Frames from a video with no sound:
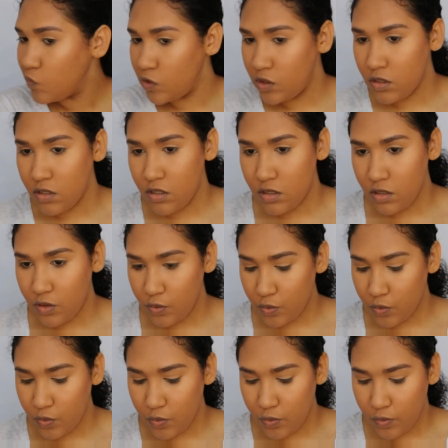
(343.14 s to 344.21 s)
just
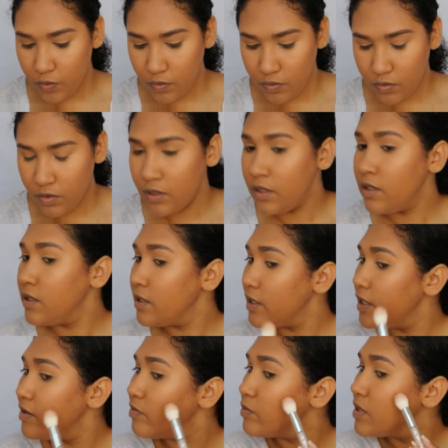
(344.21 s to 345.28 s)
to
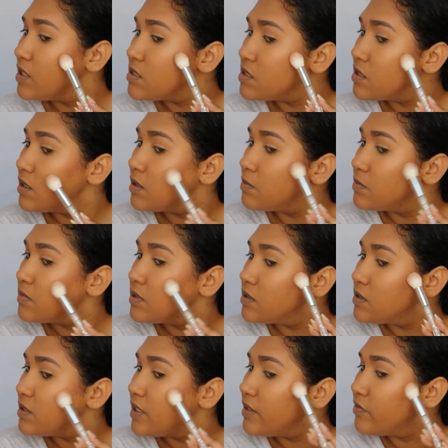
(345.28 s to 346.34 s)
give me some
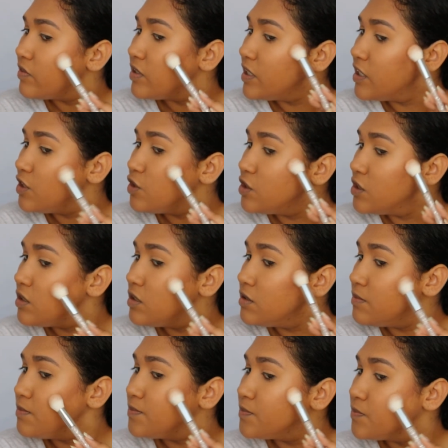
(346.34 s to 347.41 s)
definition.